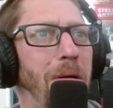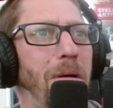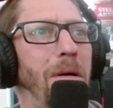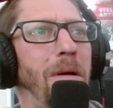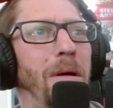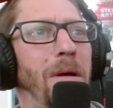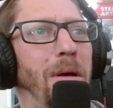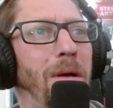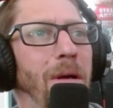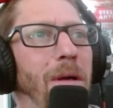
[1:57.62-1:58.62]
Toby Gray.
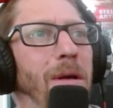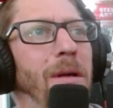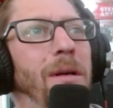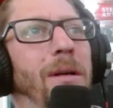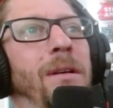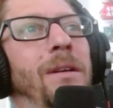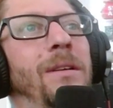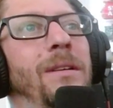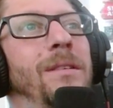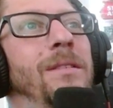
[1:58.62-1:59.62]
Tell
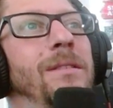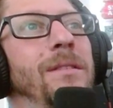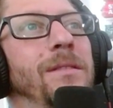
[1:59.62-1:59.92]
me you.